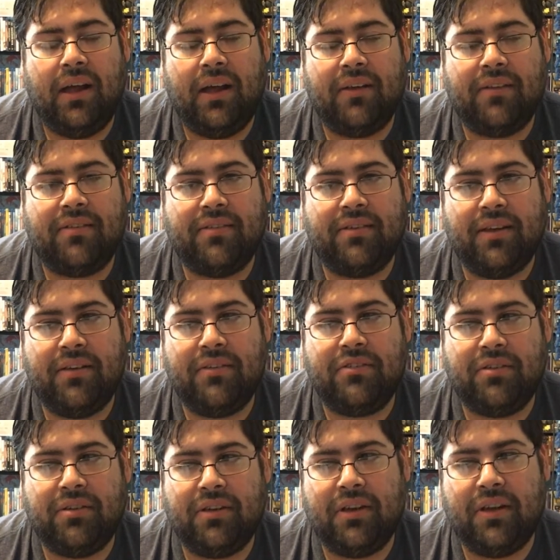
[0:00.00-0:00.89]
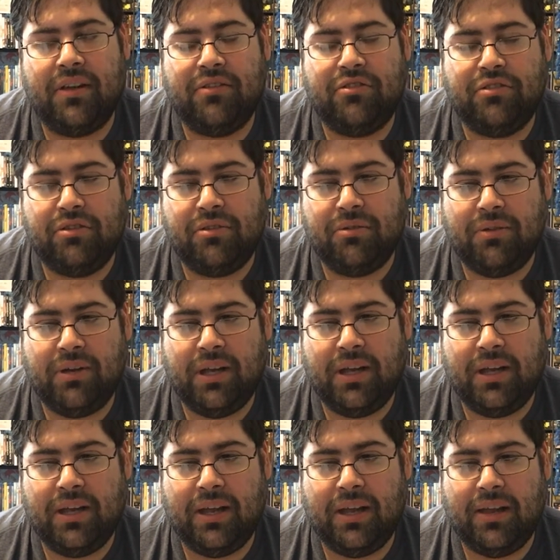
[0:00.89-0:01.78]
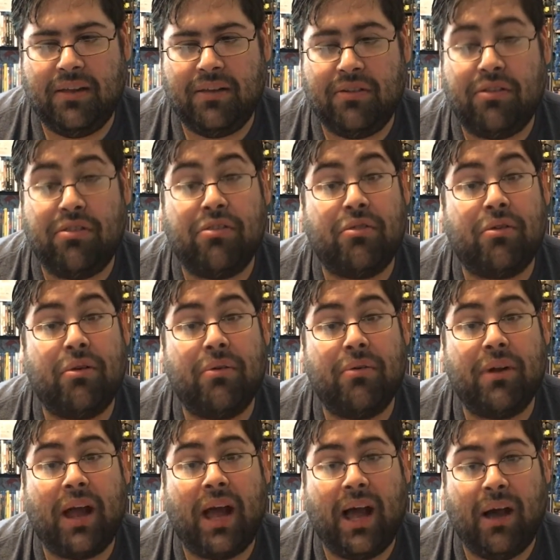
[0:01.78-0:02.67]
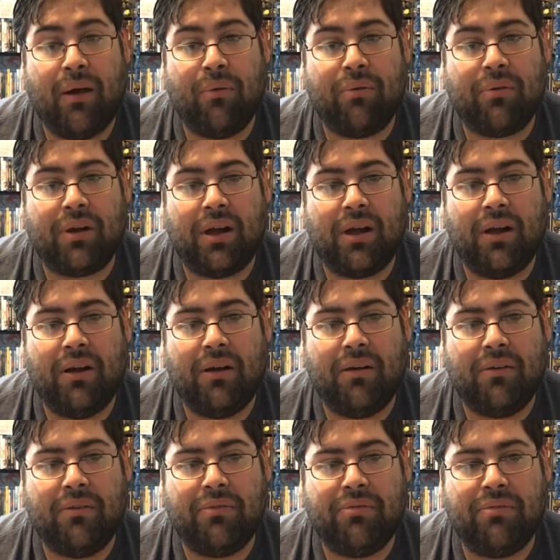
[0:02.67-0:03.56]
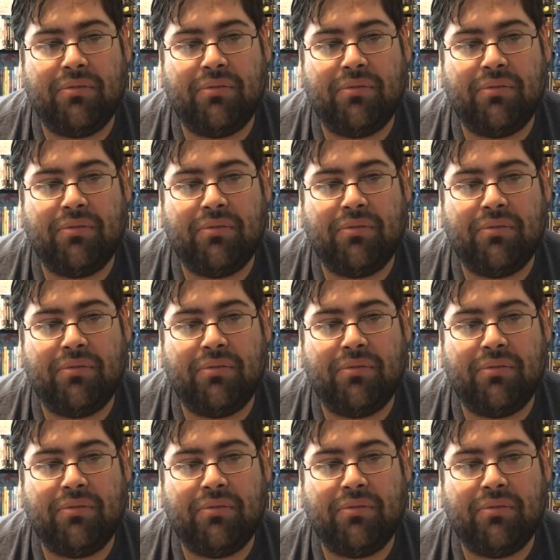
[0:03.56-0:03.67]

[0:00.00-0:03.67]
essentially, Judy is thrown out of